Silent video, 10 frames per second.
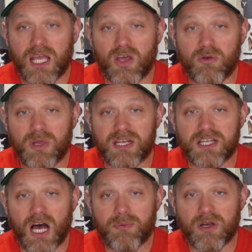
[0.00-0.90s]
It would be
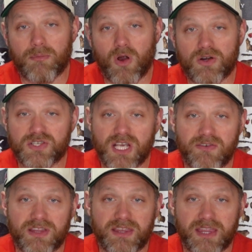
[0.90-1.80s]
adopted on March
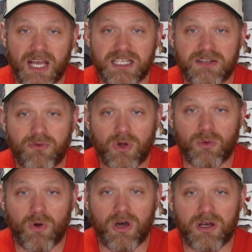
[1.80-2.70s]
7,
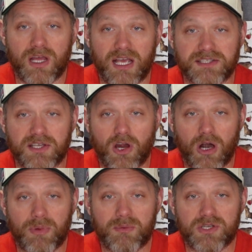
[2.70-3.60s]
1941 as the
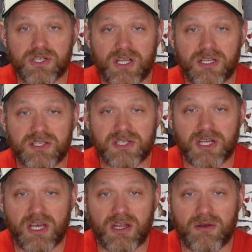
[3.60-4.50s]
Carbine Machine
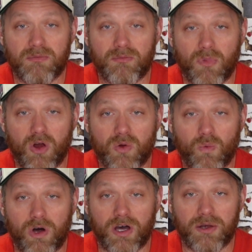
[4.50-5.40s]
STEN Mark
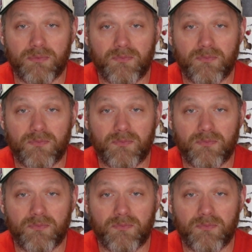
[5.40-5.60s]
I.